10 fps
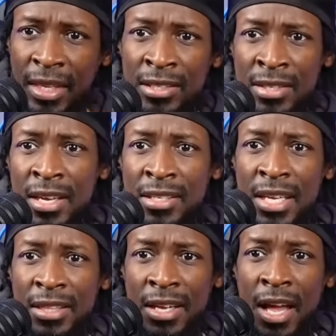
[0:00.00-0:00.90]
It says
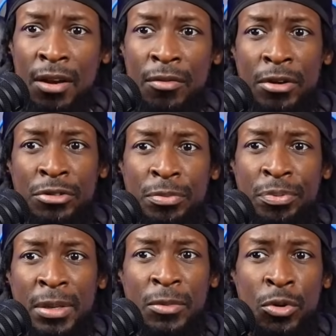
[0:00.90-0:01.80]
that the Colorado
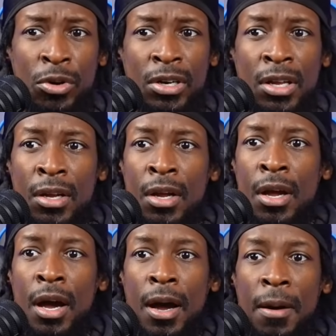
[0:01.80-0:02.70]
Supreme Court
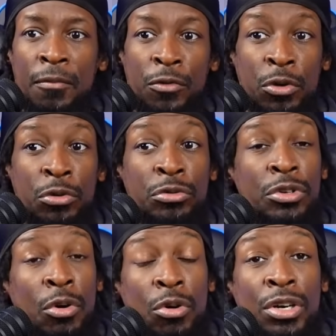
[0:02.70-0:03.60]
um,
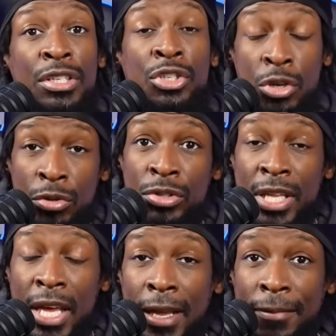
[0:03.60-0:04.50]
ruled on
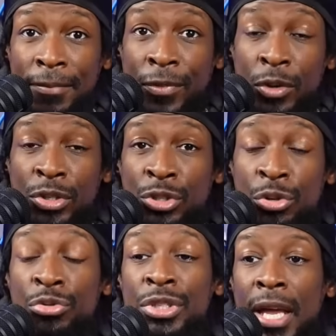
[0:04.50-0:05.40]
Tuesday on
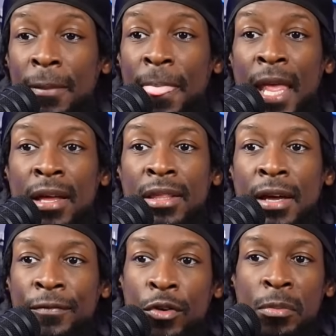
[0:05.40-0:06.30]
Tuesday
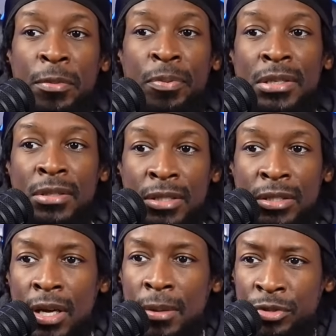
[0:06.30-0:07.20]
that former President
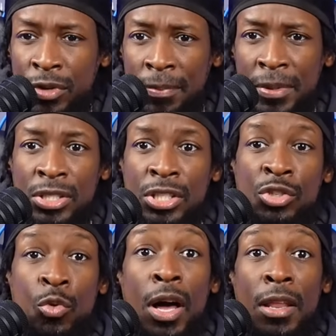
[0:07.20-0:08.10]
um, Trump is
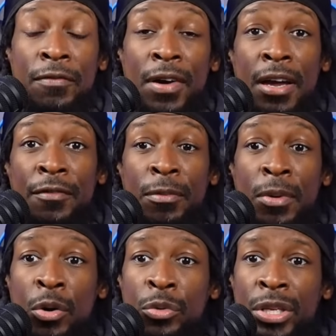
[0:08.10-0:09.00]
disqualified from
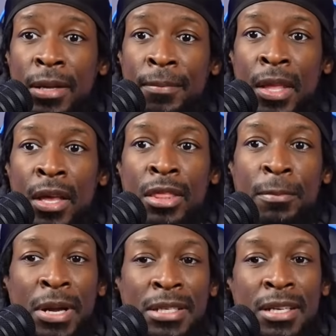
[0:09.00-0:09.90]
holding the
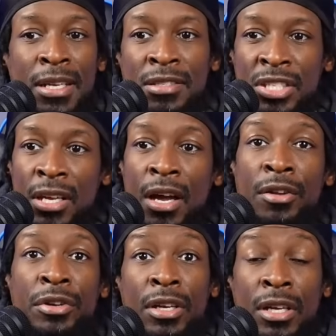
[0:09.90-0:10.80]
presidency
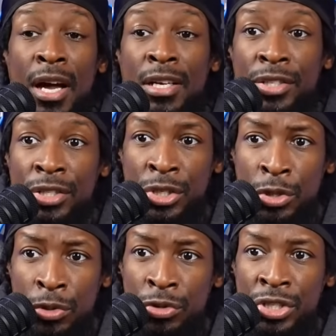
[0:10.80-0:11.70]
under the
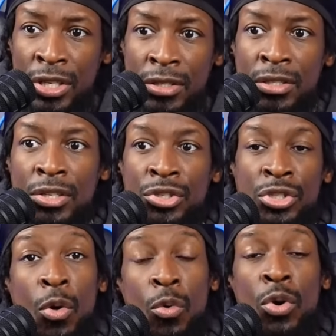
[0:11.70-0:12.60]
Constitution's
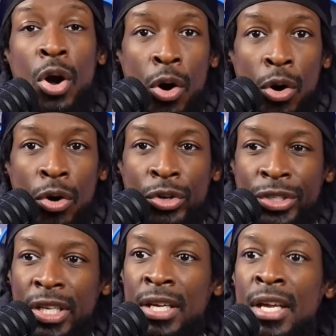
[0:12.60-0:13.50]
so
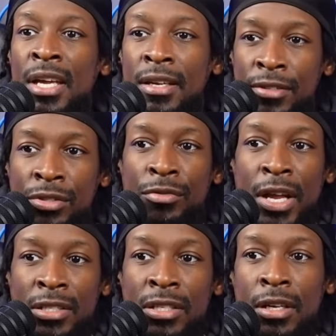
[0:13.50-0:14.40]
called
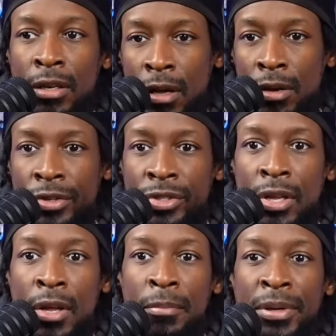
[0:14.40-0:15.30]
insurrection clause.
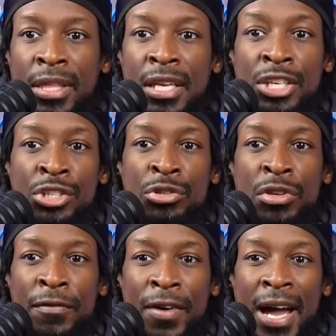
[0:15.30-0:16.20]
But the issue
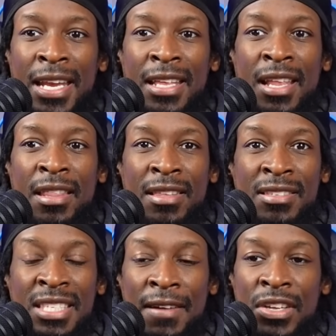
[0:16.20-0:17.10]
divided the
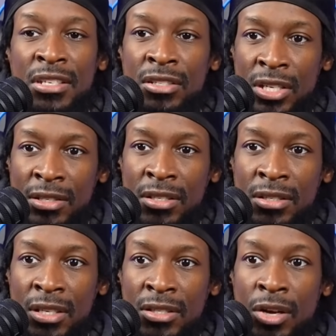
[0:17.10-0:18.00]
seven
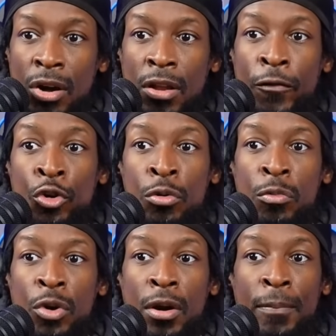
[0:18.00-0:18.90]
justices, all of whom
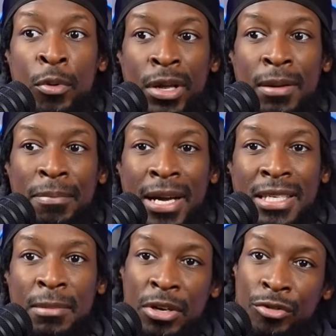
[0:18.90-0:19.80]
were appointed by
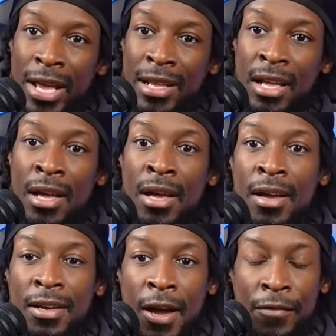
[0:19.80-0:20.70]
Democratic
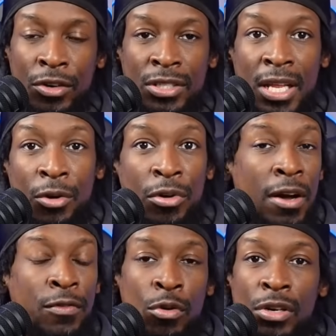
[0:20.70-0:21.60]
governors. Now,
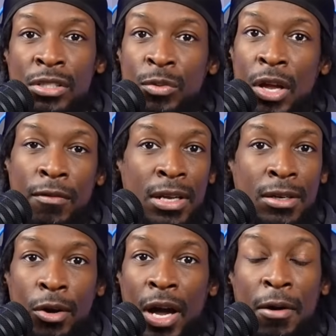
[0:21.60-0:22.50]
of course, we already
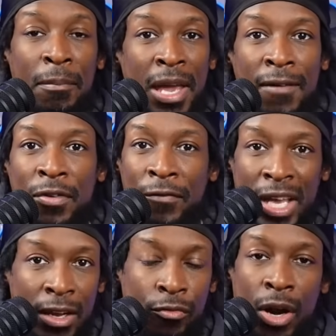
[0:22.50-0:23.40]
know our man
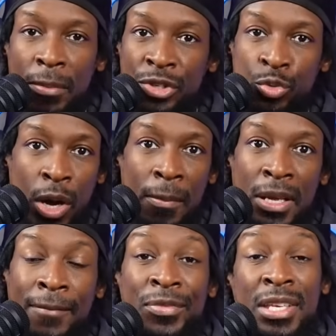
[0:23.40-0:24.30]
Vivek
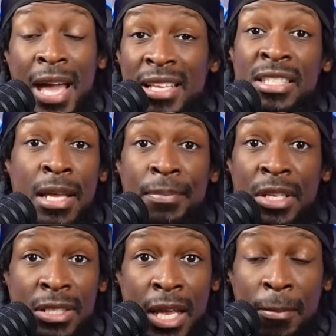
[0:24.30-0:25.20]
Ramaswamy got something to
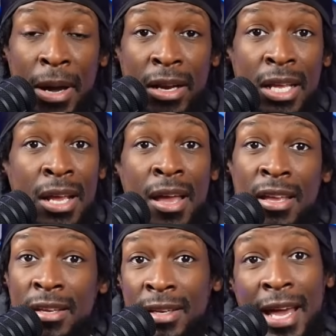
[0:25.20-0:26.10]
say about it.
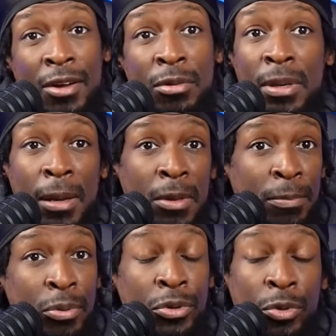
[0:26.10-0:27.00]
You're not going to be able to
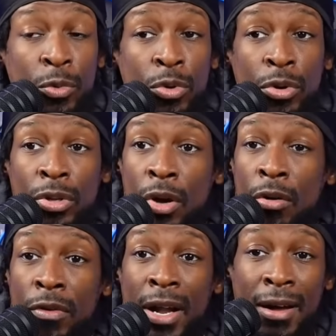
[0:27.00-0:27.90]
pull the wool
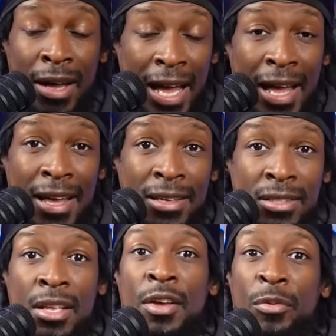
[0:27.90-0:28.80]
over our eyes
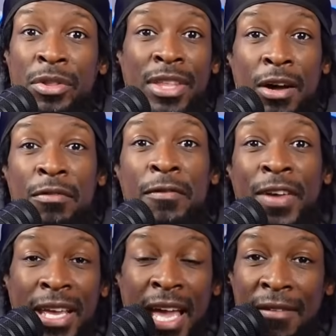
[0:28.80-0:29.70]
without
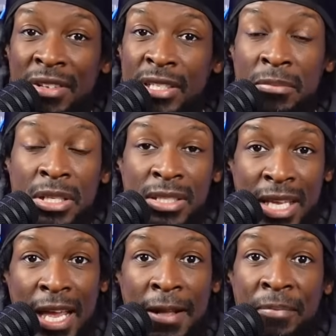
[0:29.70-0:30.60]
Vivek having something to
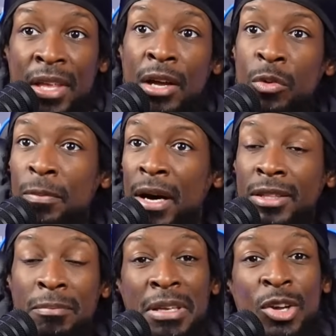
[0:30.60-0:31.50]
say. And we're about
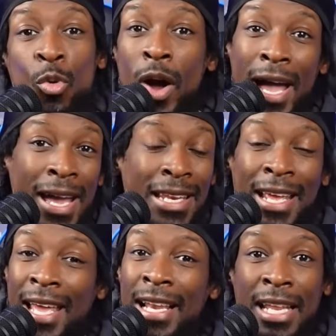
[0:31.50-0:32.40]
to be quiet
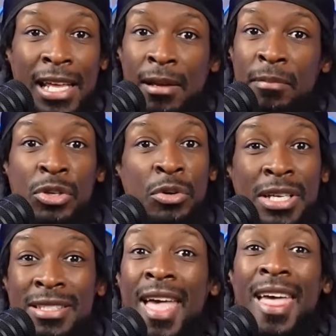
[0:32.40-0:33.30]
and let him do
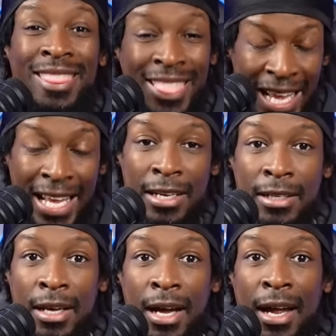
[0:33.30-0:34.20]
his thing.
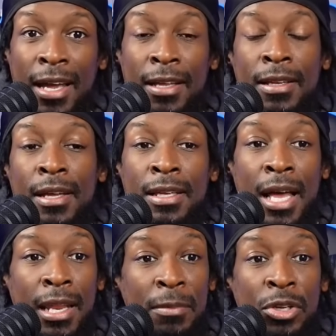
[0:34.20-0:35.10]
All right?
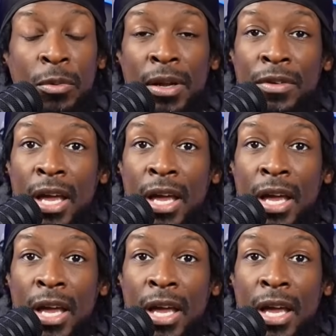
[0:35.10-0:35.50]
Y'all let me know whatever